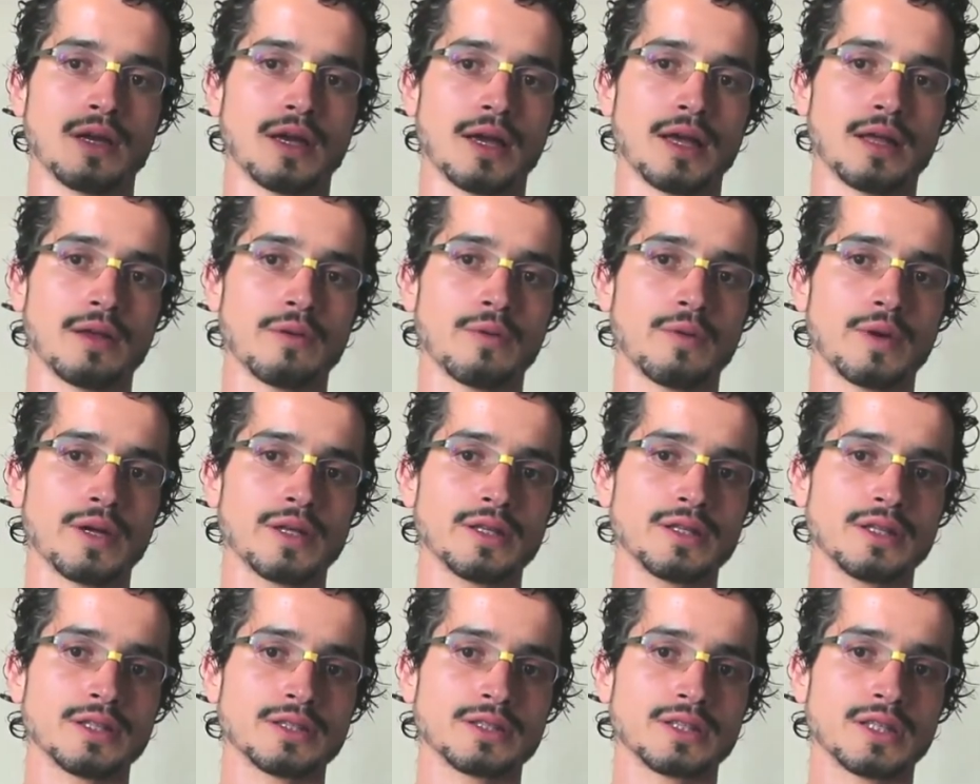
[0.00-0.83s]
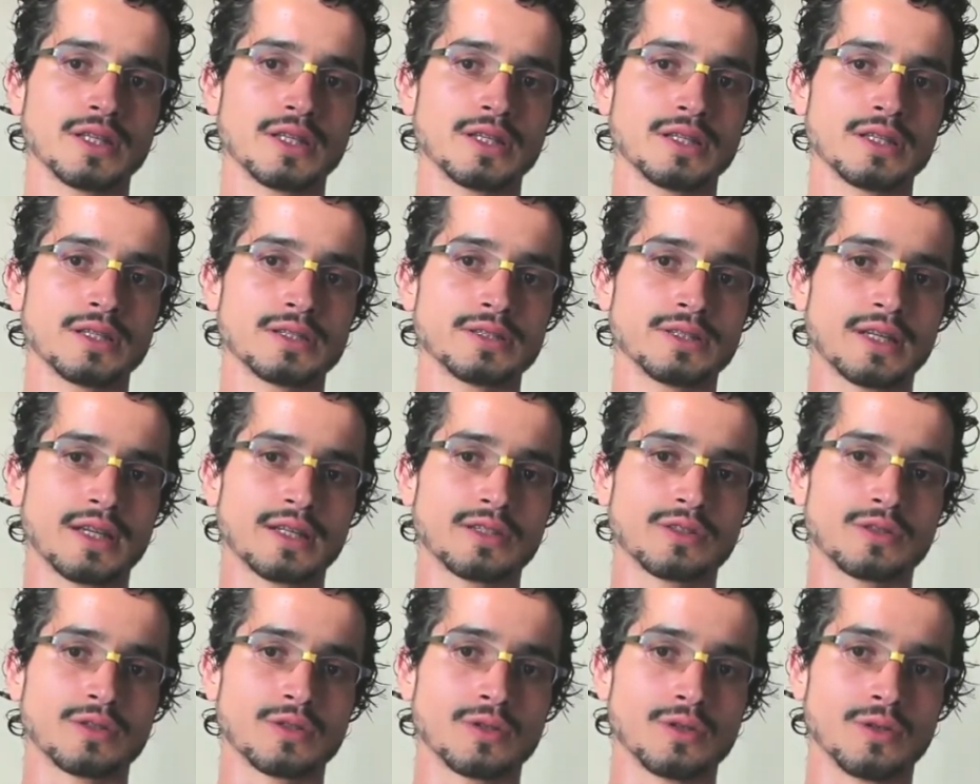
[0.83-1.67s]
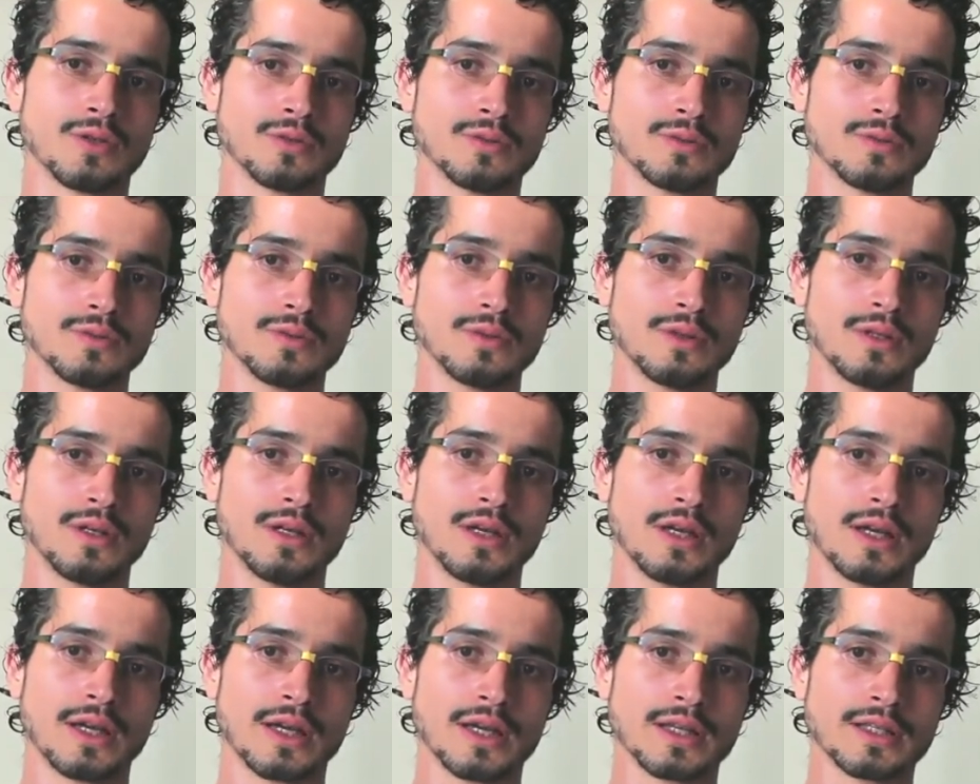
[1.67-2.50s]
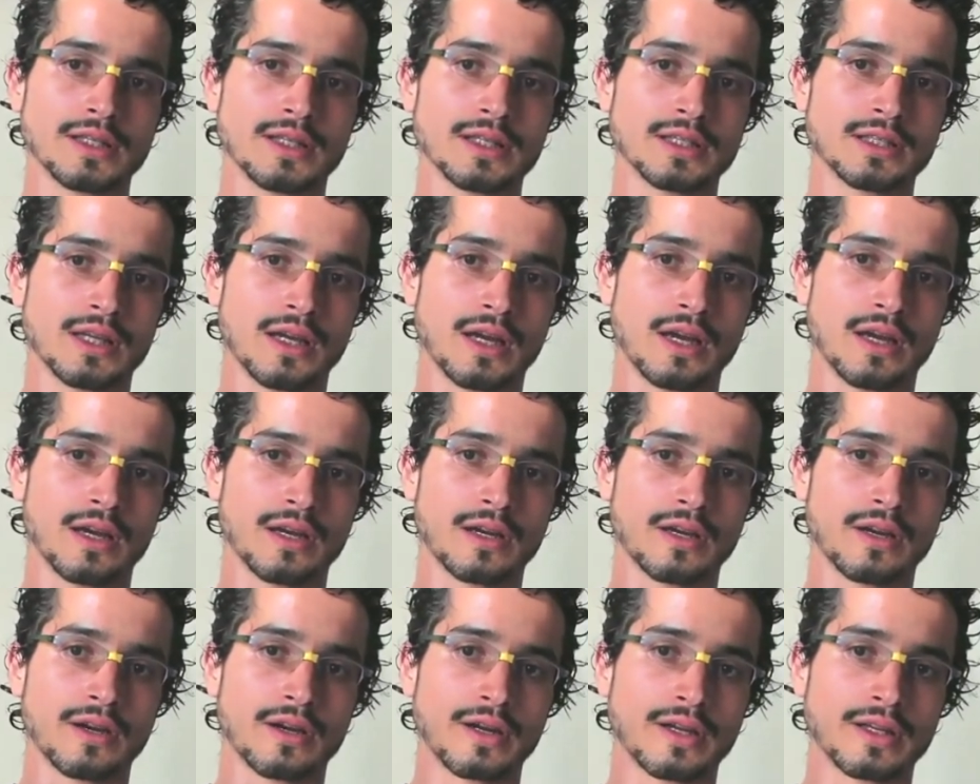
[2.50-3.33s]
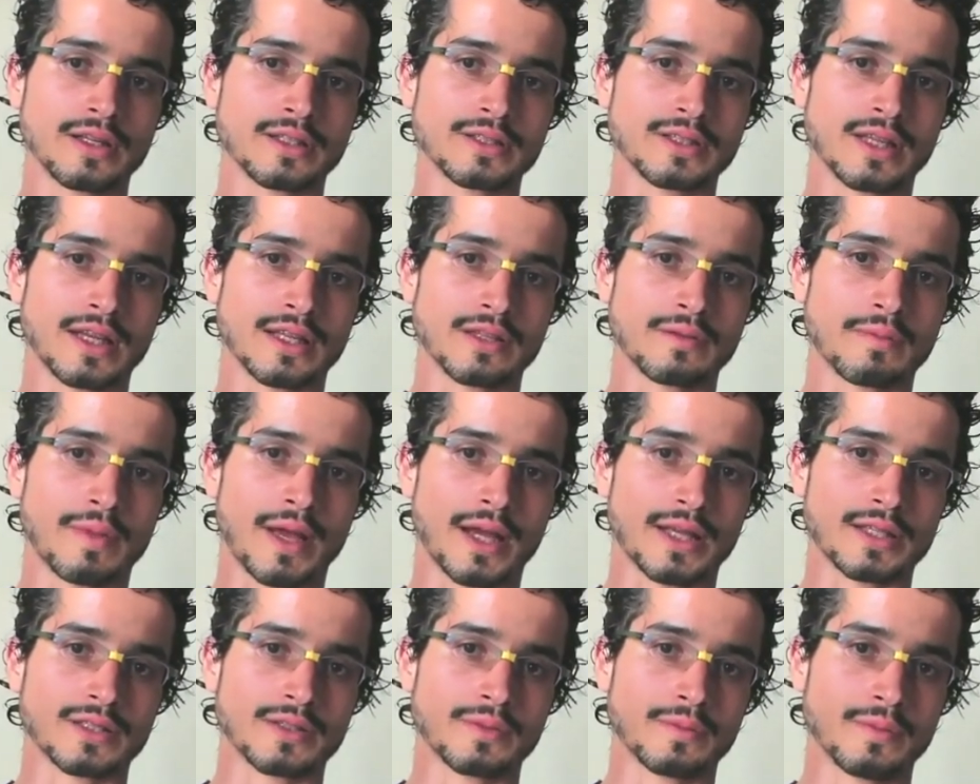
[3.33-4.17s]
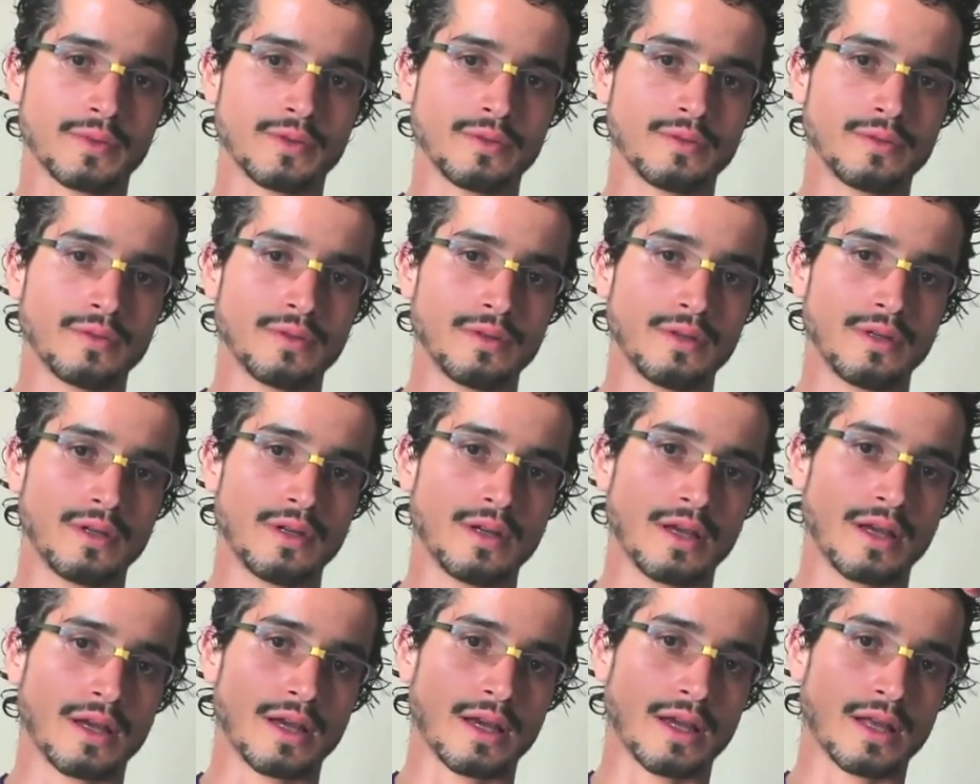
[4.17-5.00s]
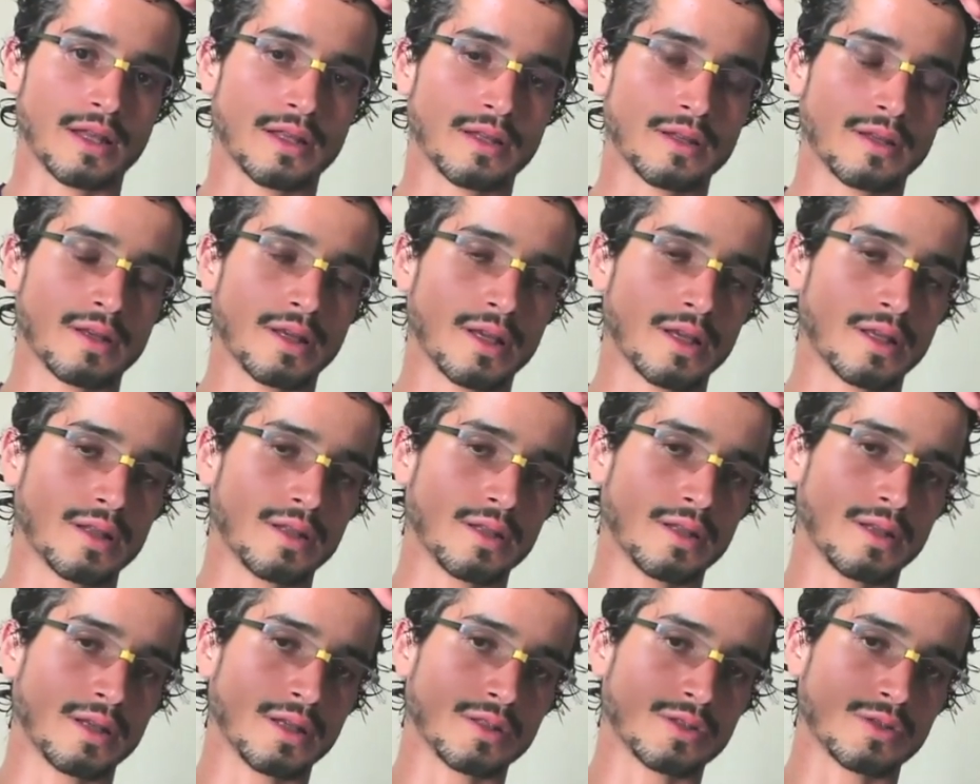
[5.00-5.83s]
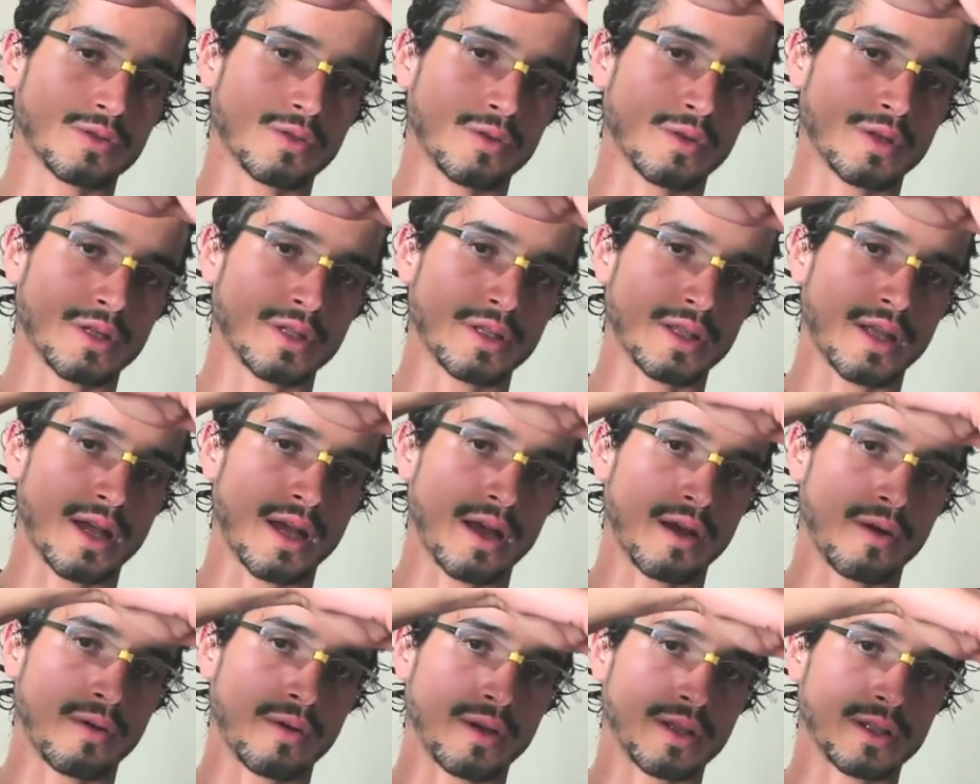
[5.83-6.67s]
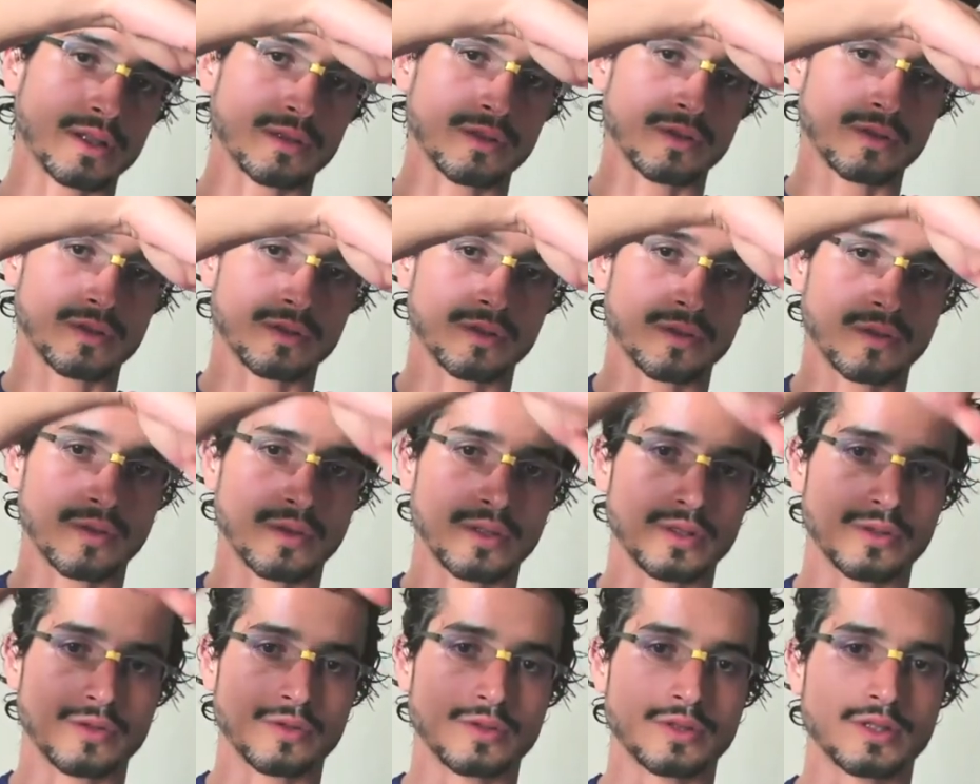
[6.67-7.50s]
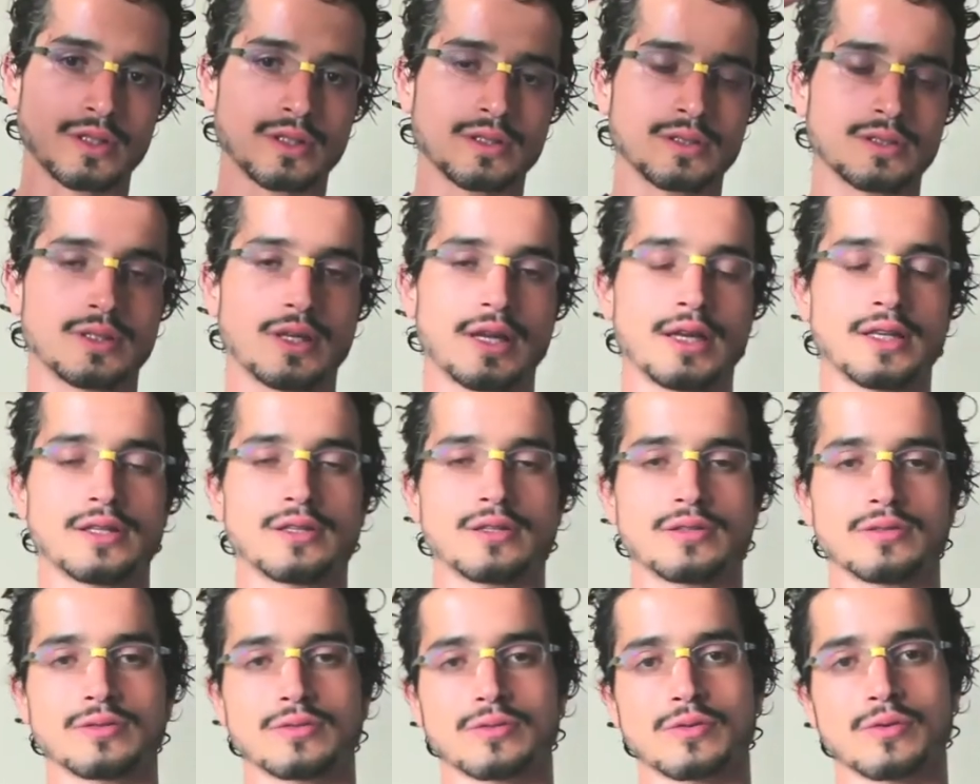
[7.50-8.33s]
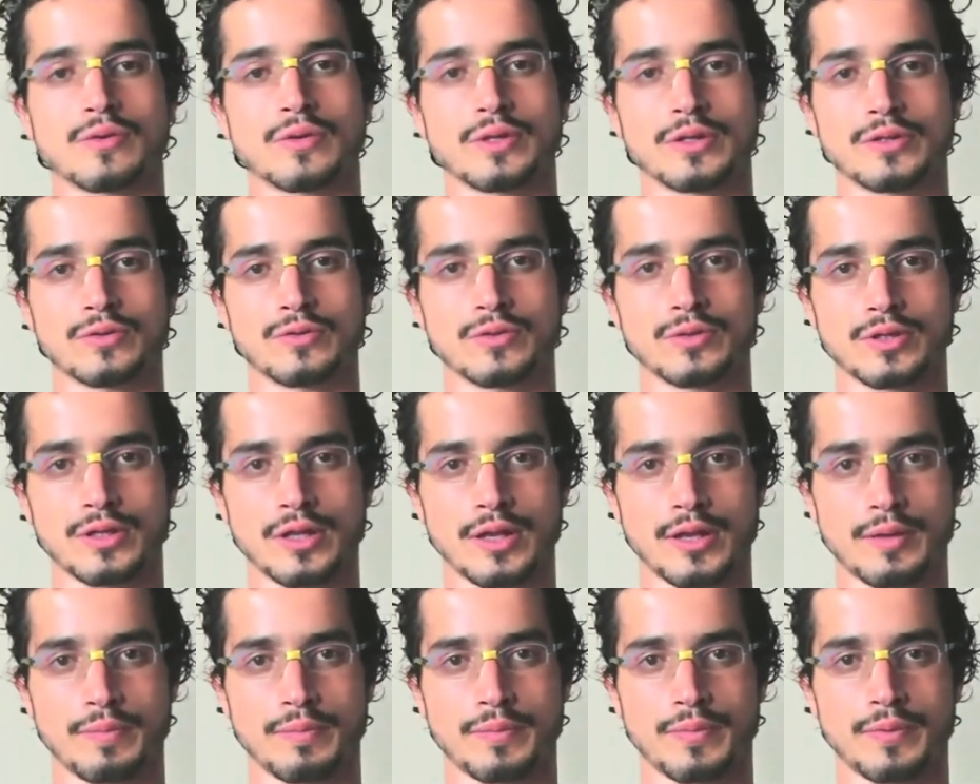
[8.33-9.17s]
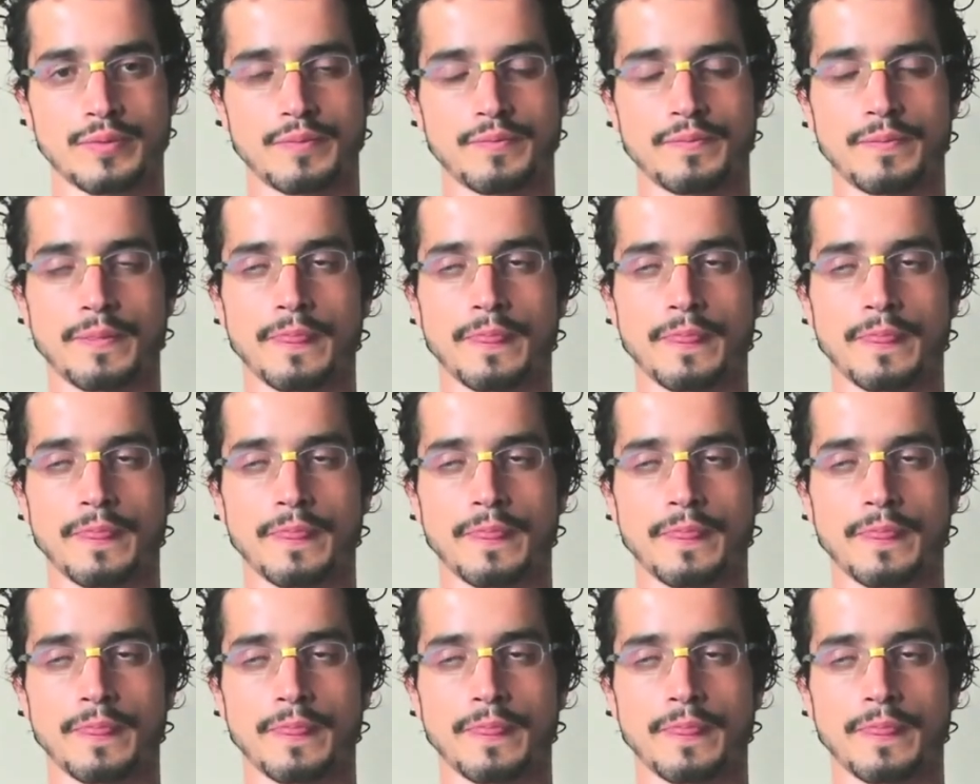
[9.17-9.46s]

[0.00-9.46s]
And when the sun is at noon, this hunger is at maximum. And then it's going down and it's going to sunset and going to sleep.